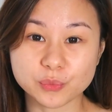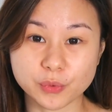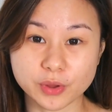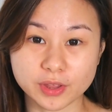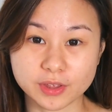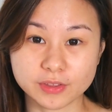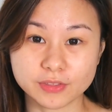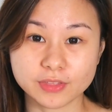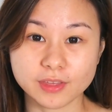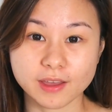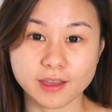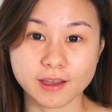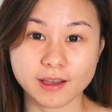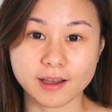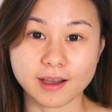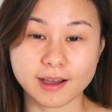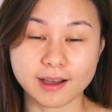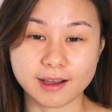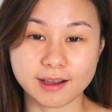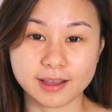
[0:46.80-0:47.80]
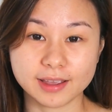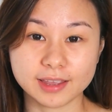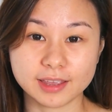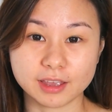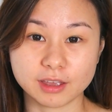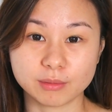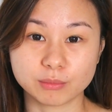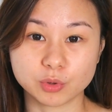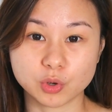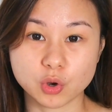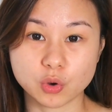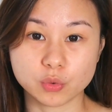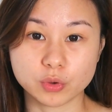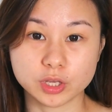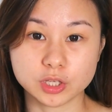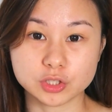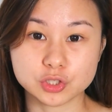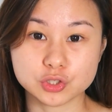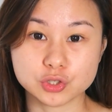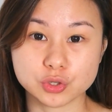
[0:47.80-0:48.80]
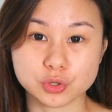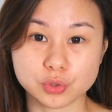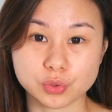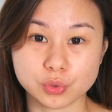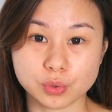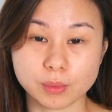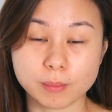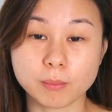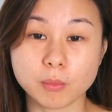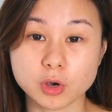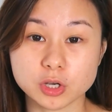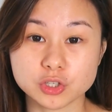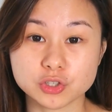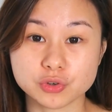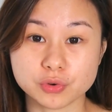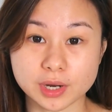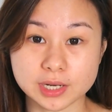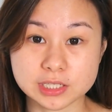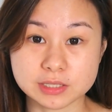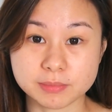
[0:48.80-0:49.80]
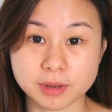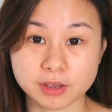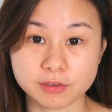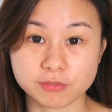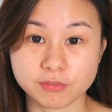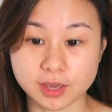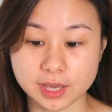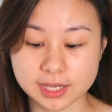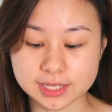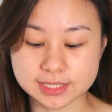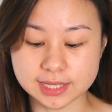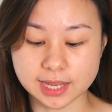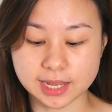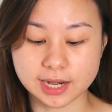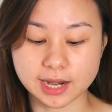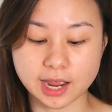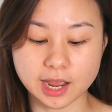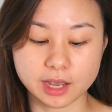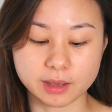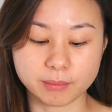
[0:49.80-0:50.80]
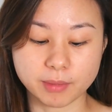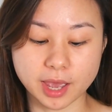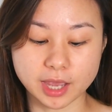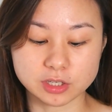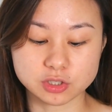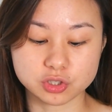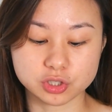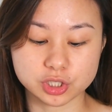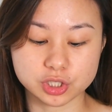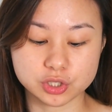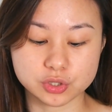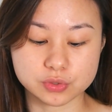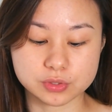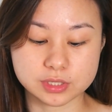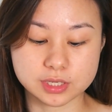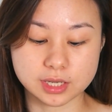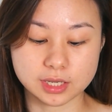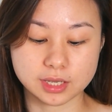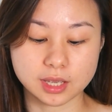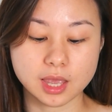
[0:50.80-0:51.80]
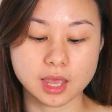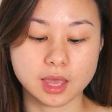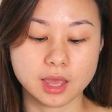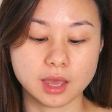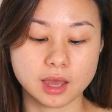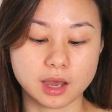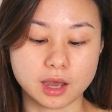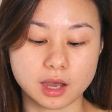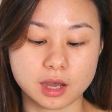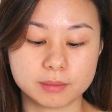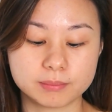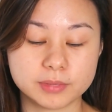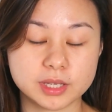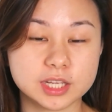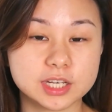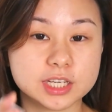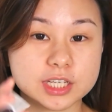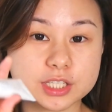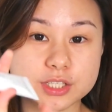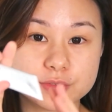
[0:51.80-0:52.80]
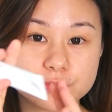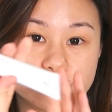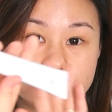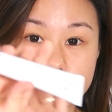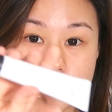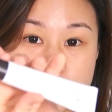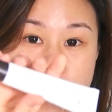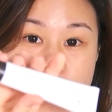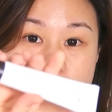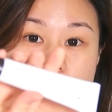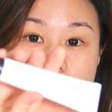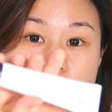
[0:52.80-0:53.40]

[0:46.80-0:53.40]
with, I am going to moisturize my face, and I'm actually using Innisfree